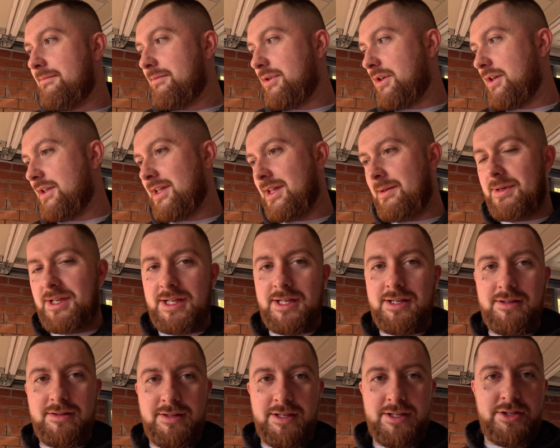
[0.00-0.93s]
Because at the
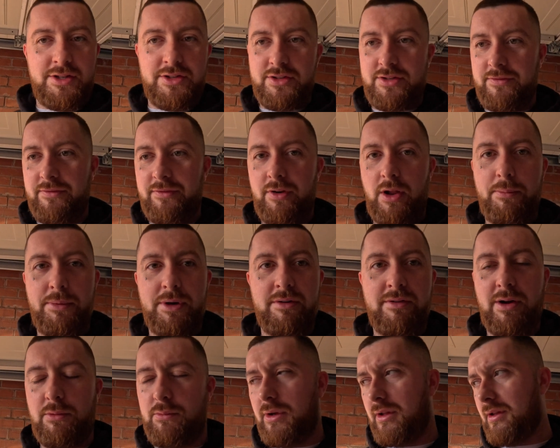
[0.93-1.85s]
minute, they're just flopping
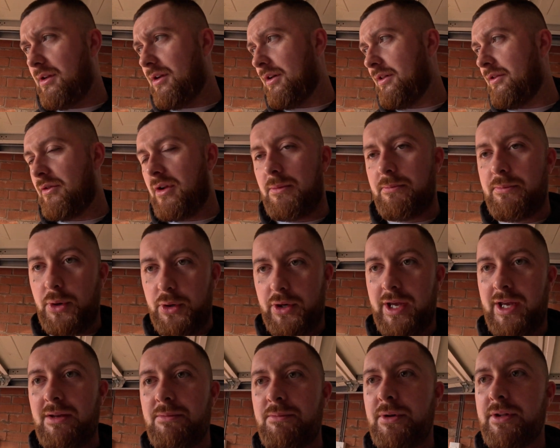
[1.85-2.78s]
around. Well, they're not. They're on a
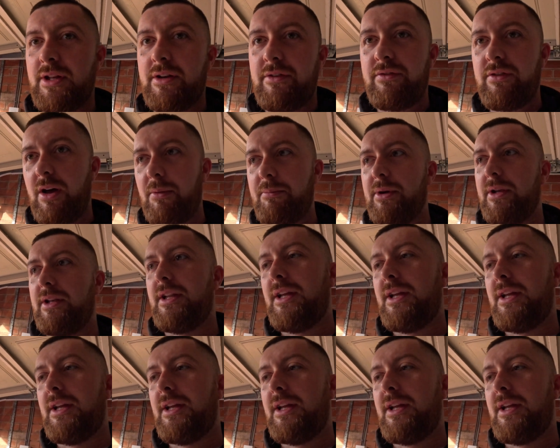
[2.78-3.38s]
bucket, but they're flopping.